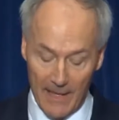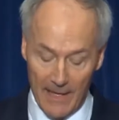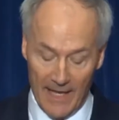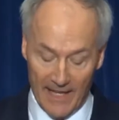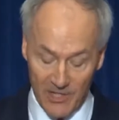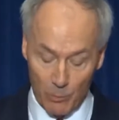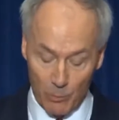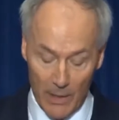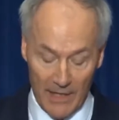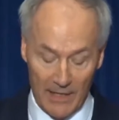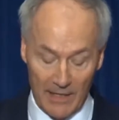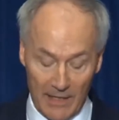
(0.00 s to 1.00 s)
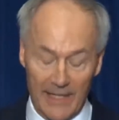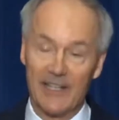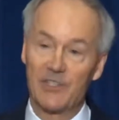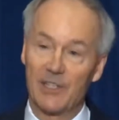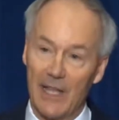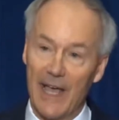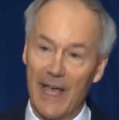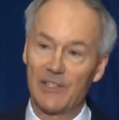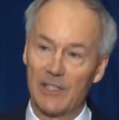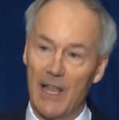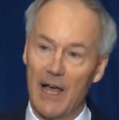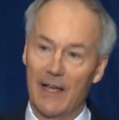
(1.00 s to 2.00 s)
as well as the
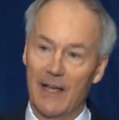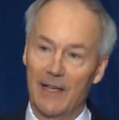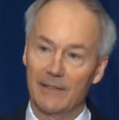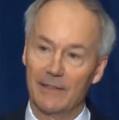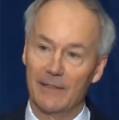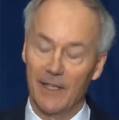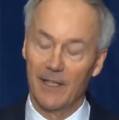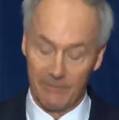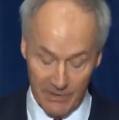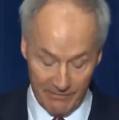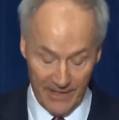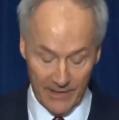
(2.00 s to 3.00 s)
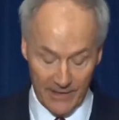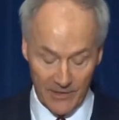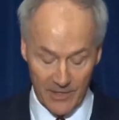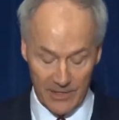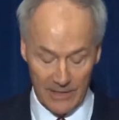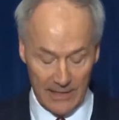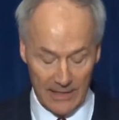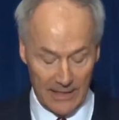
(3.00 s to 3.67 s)
last line of defense.